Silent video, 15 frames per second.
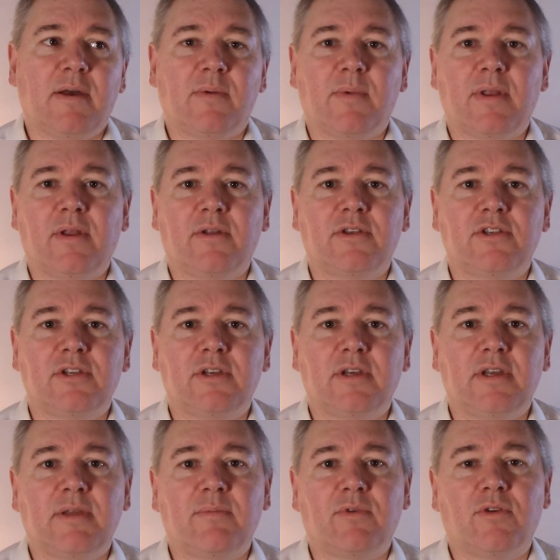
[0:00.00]
went on
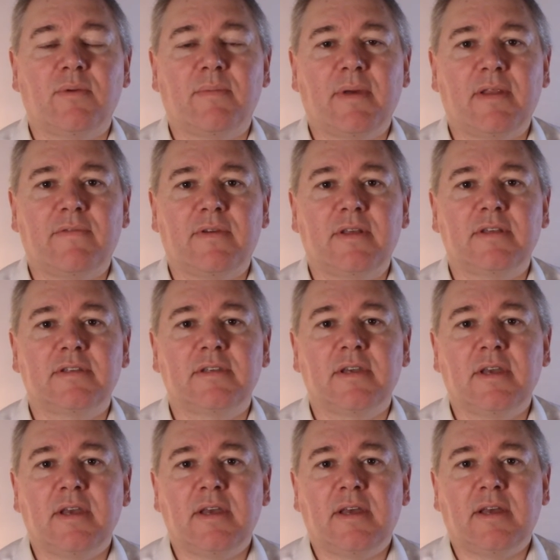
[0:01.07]
to employment benefits,
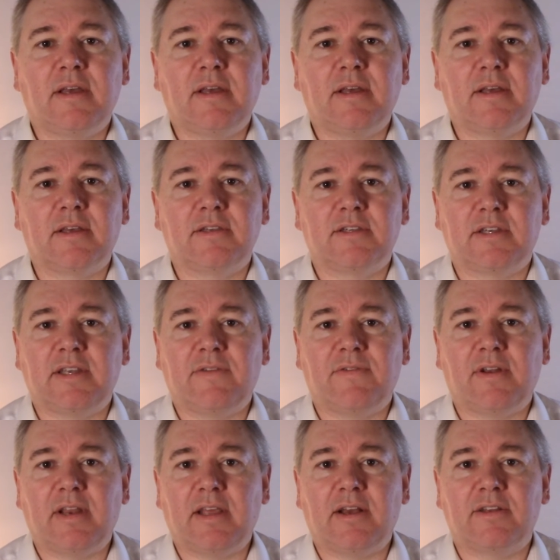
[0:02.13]

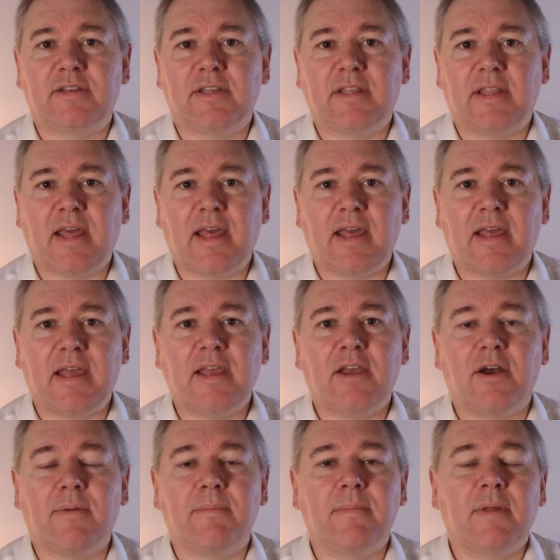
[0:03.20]
significantly cutting their
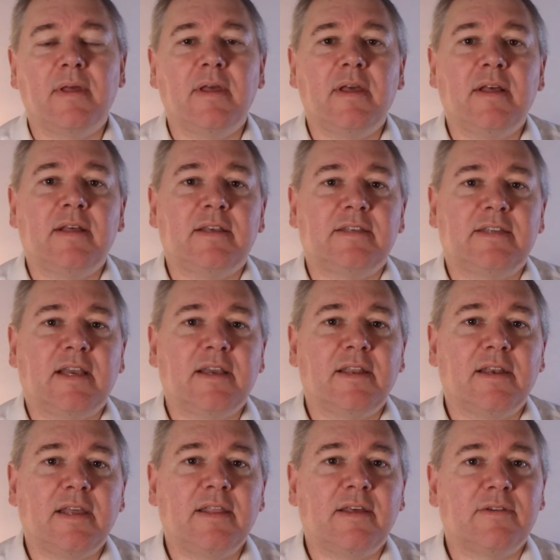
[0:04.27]
income.
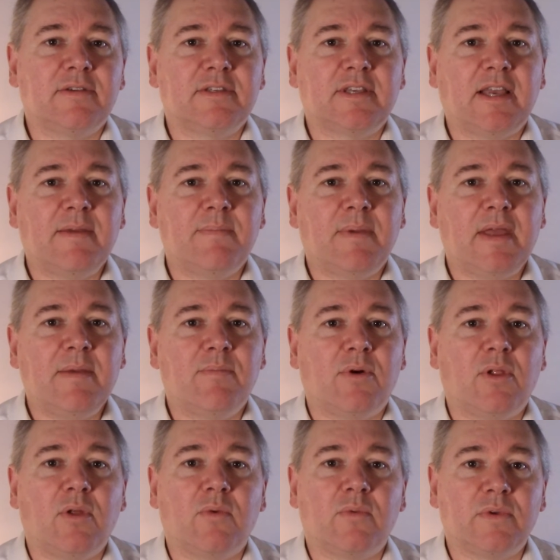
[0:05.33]
Secondly, those same
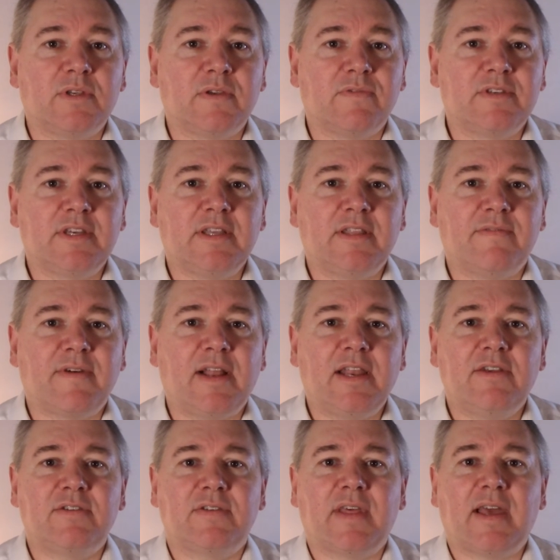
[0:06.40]
people would have seen the
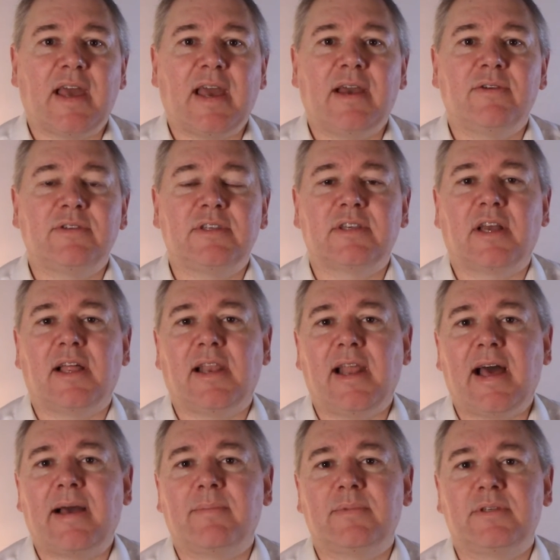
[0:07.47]
values of their houses
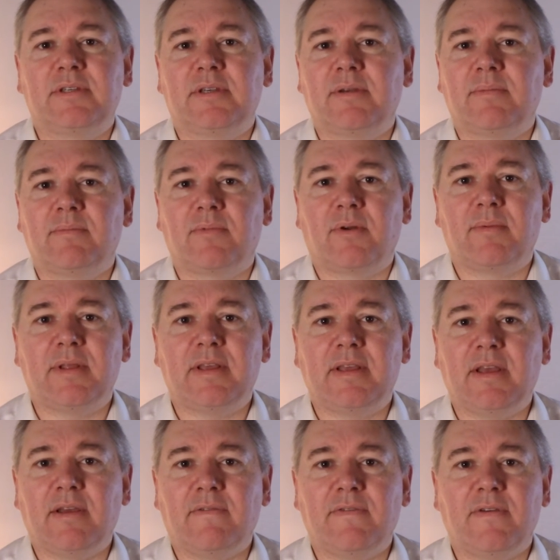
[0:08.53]
collapse, probably
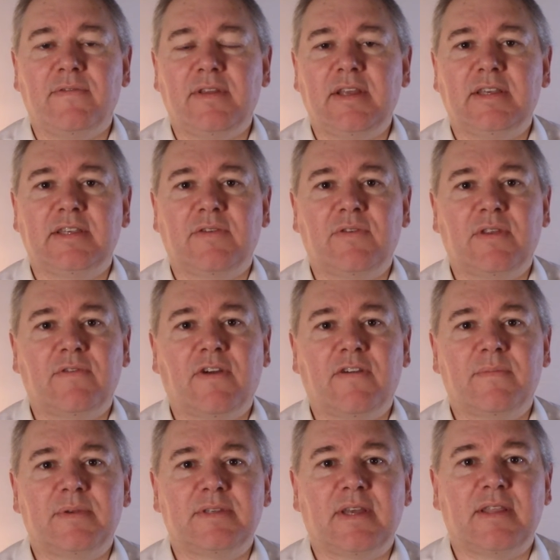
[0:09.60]

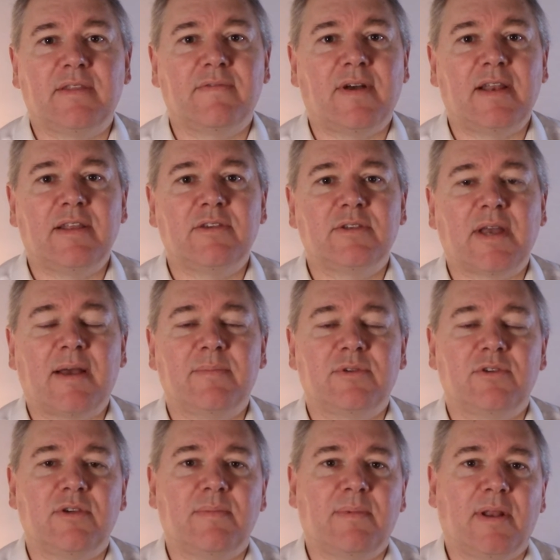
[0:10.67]
50–75%. The values
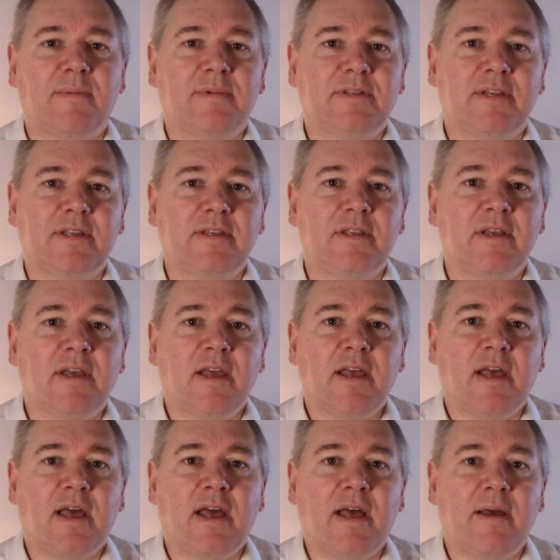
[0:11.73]
absolutely plummeted.
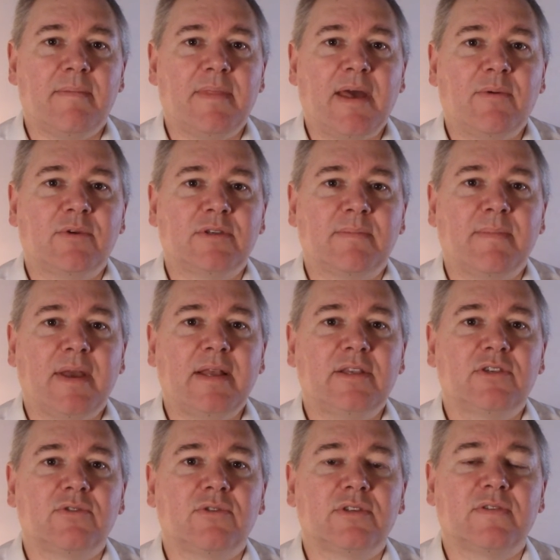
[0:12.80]
That was a main
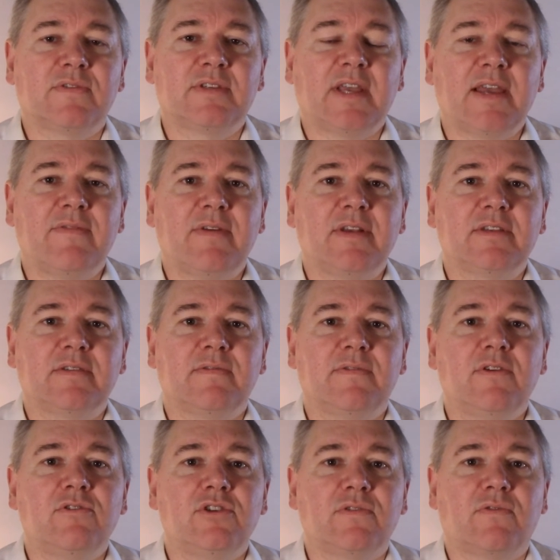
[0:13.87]
source of savings and
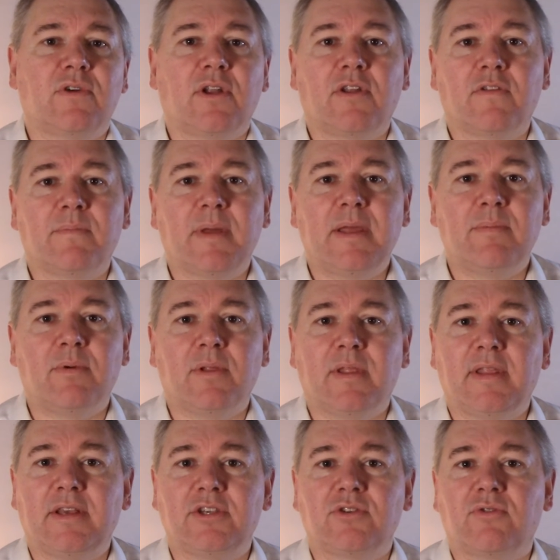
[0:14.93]
future for a lot of people, and
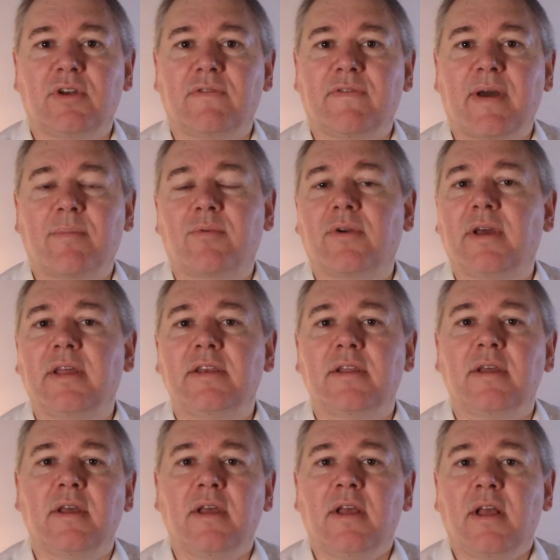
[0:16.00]
they saw it evaporate.
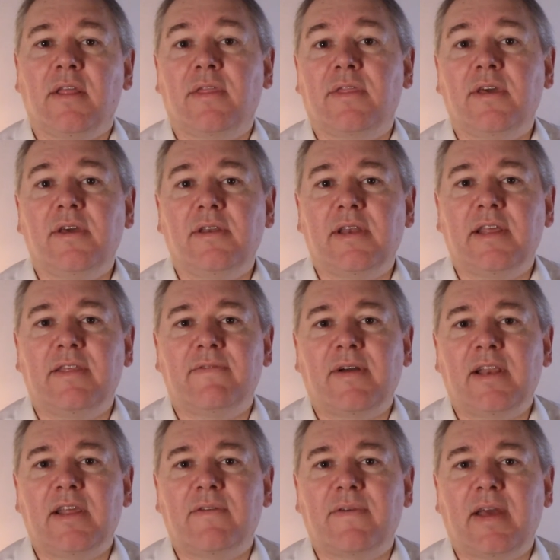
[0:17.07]
Thirdly, the
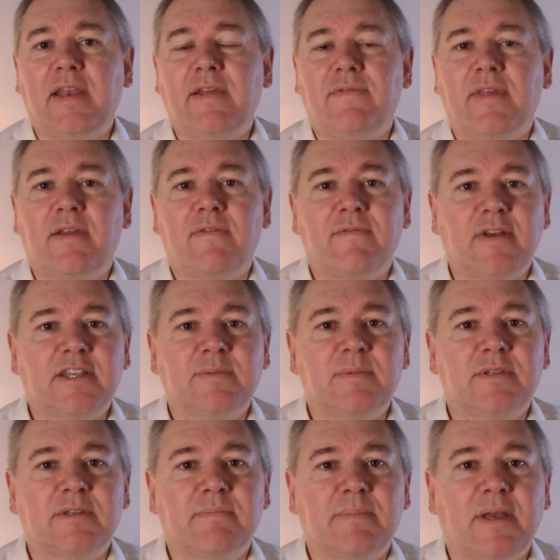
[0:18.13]
value of any of their
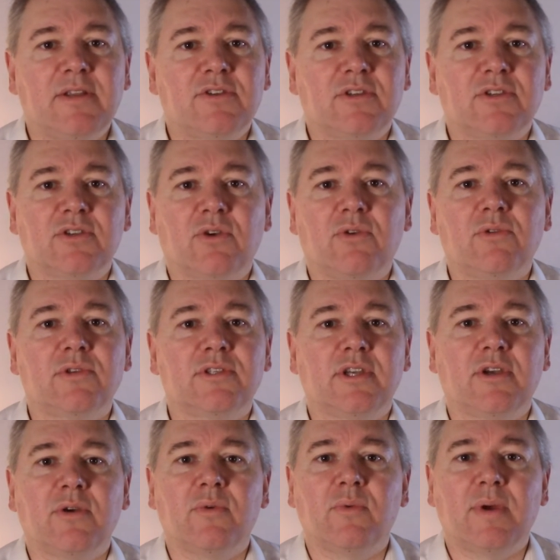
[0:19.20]
investments and pensions
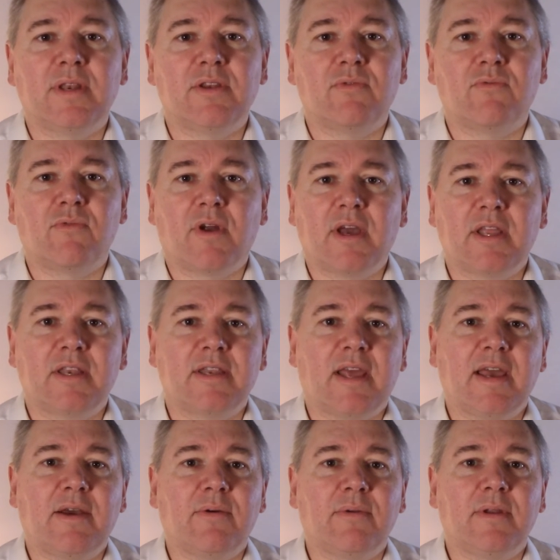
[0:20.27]
also went right
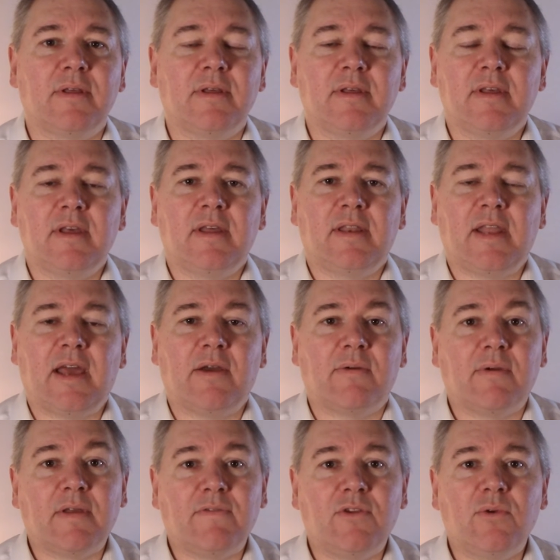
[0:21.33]
down.
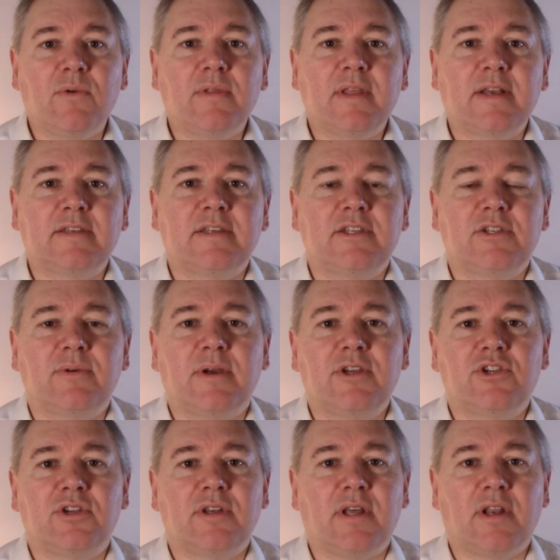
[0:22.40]
Now, if you were in that
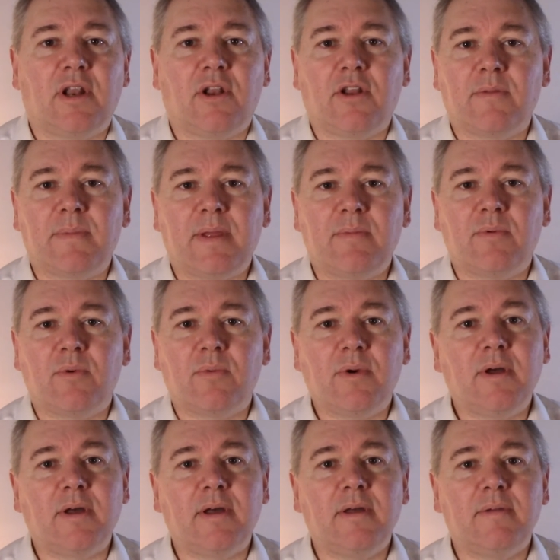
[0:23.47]
situation, and a lot of people
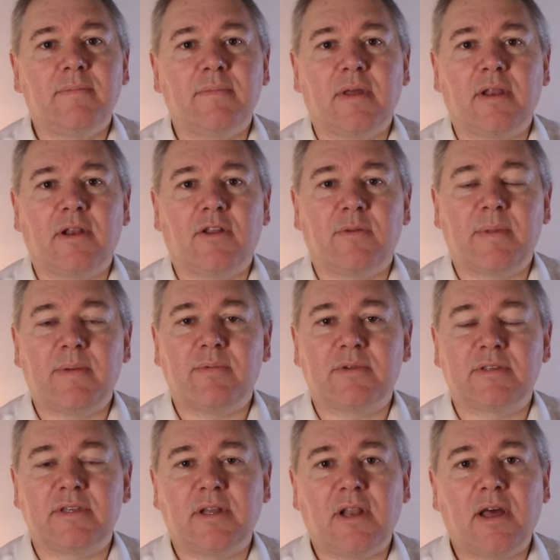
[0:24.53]
were, and a lot of people
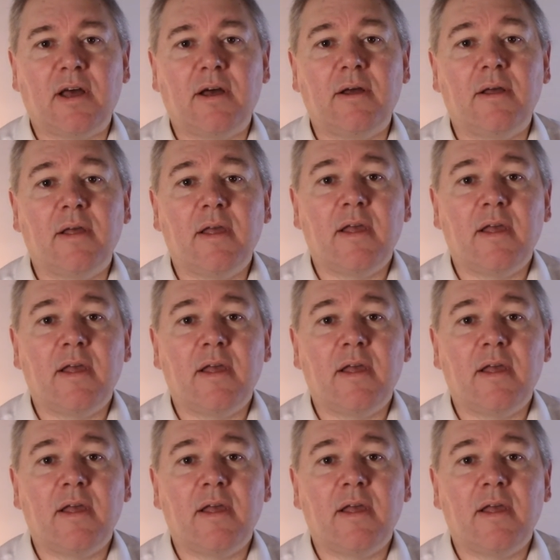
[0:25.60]
still are,